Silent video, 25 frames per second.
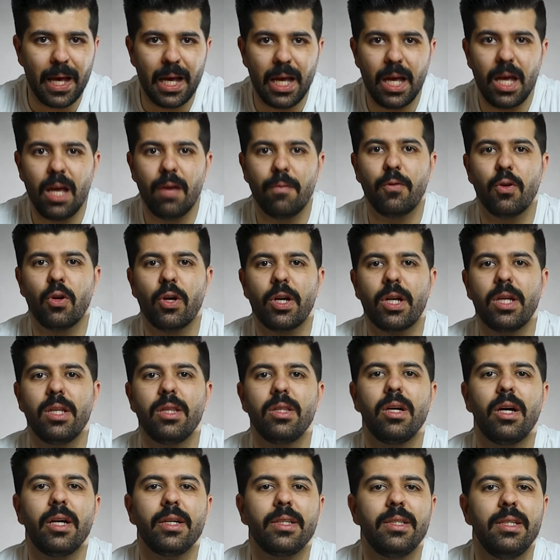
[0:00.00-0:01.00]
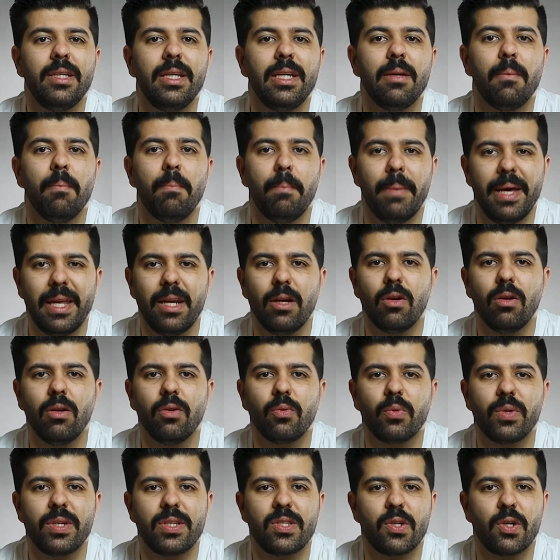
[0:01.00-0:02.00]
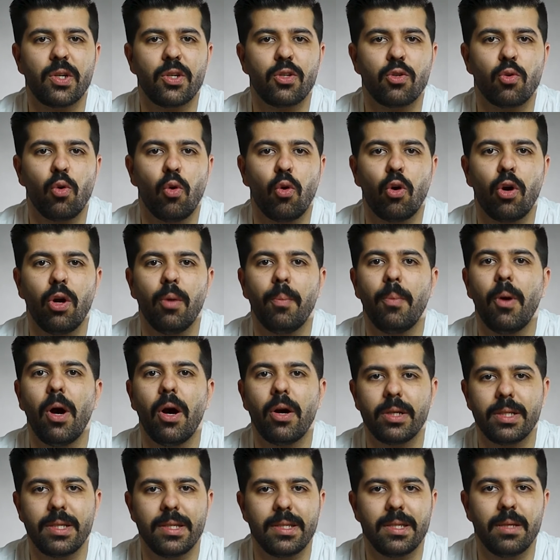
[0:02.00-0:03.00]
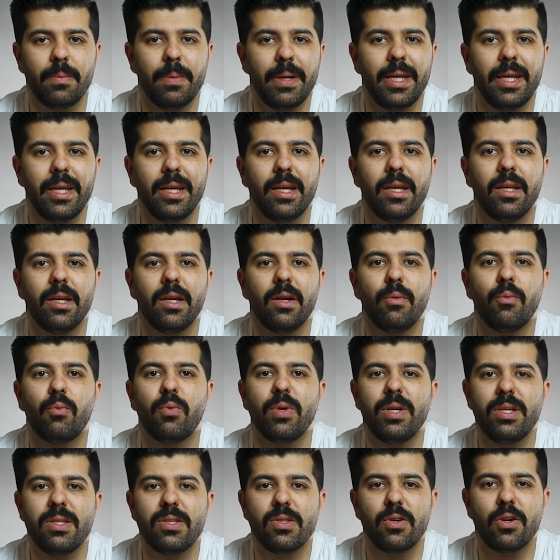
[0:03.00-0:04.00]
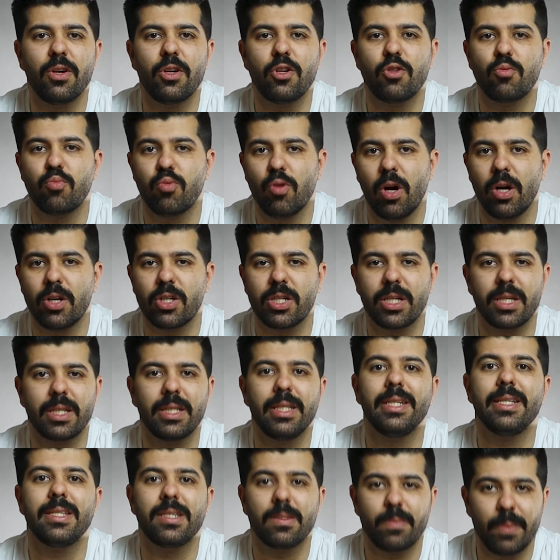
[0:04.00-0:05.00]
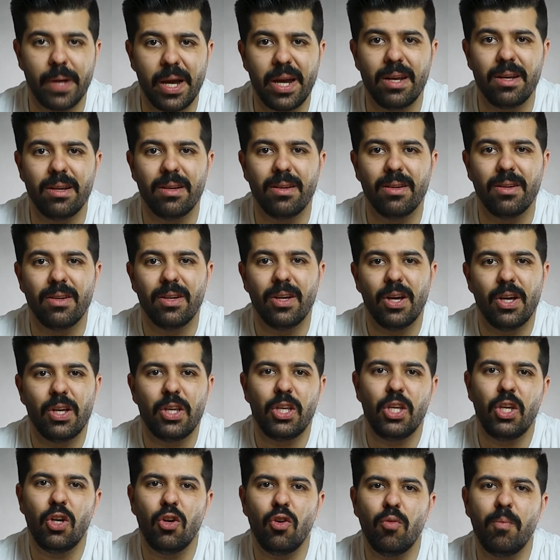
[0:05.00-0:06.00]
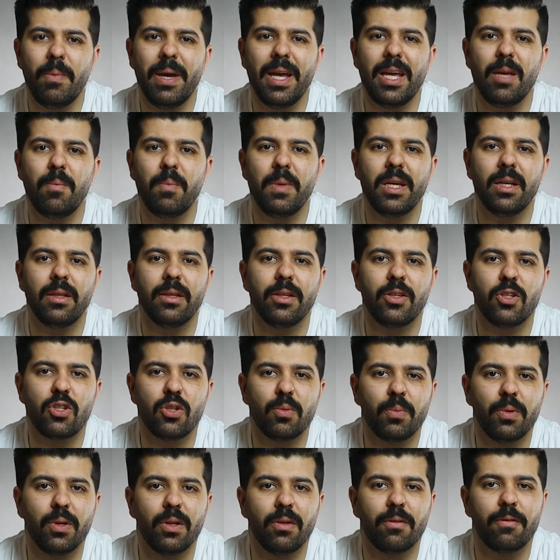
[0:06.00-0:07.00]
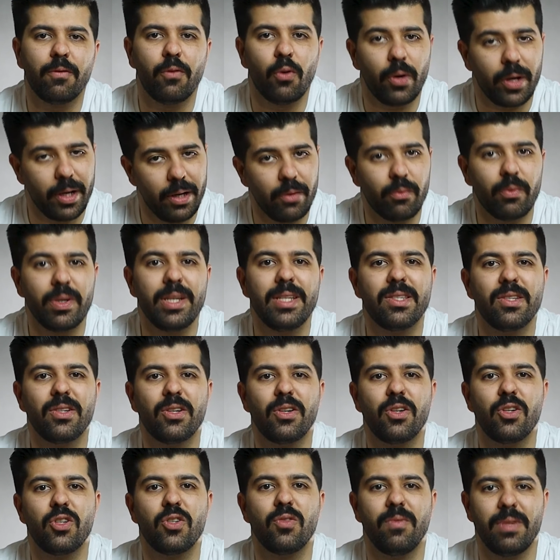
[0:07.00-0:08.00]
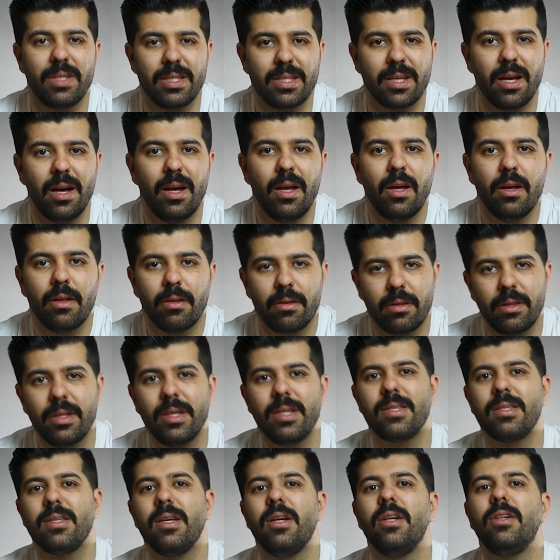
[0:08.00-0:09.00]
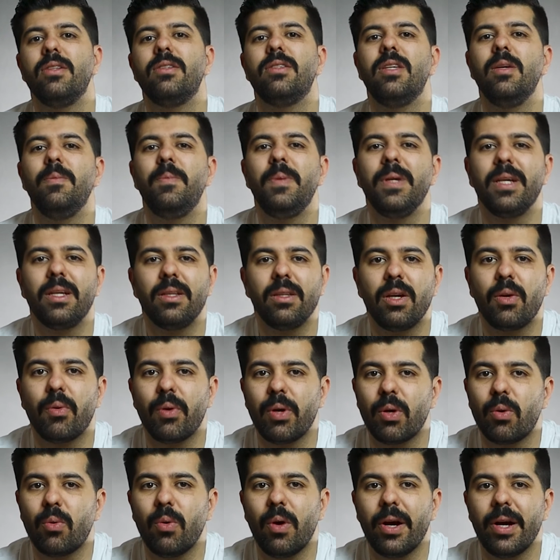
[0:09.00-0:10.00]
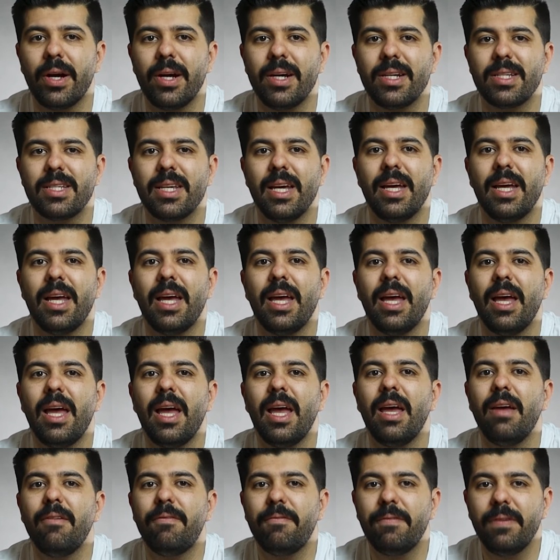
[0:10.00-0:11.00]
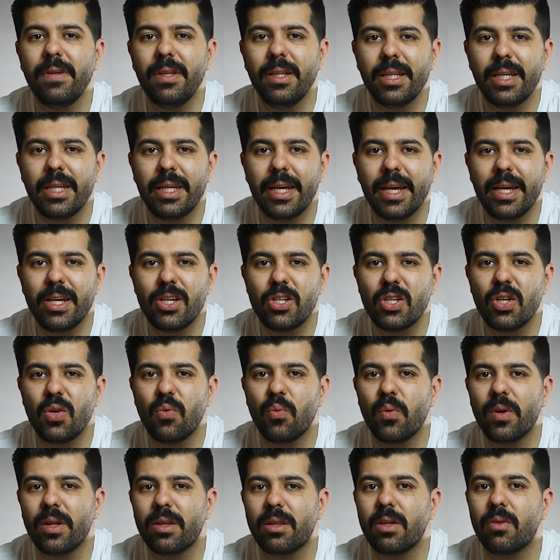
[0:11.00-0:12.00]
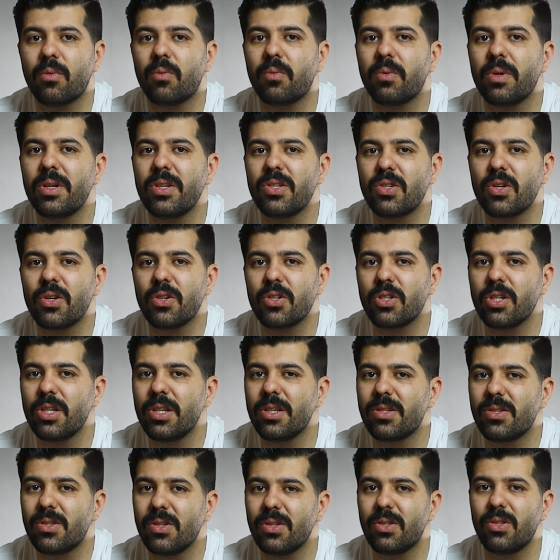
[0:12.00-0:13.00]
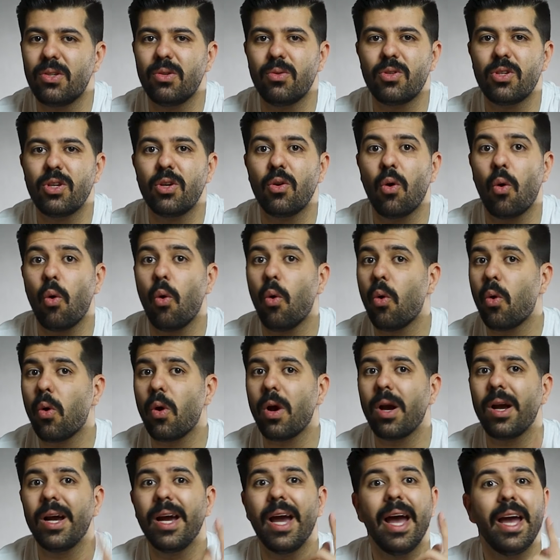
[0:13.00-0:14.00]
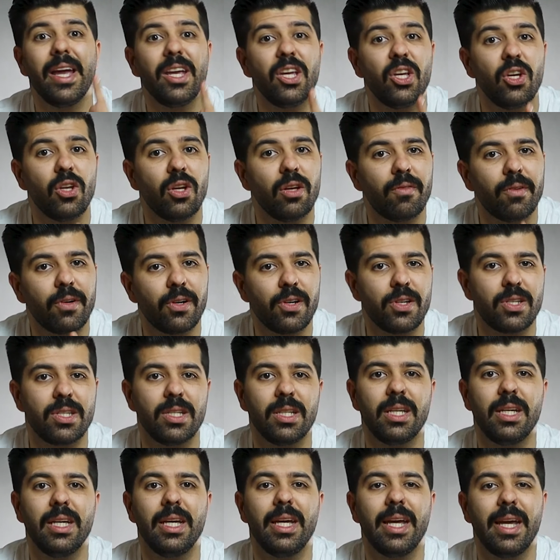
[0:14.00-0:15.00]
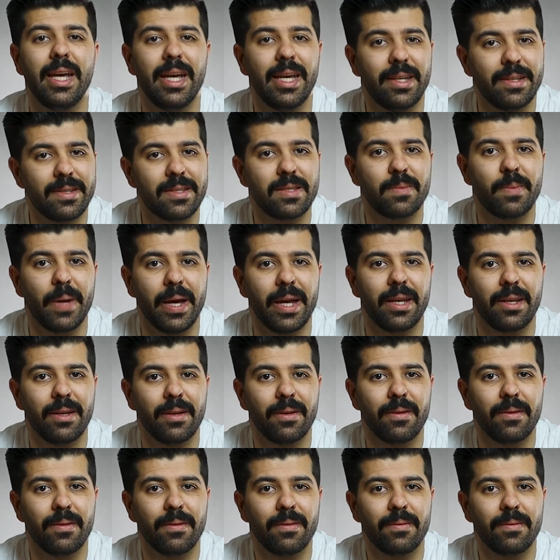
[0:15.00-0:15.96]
If you're conducting medical research or participating in a research project in Spain, you may be eligible for a research visa. This typically requires affiliation with a research institution or a university in Spain.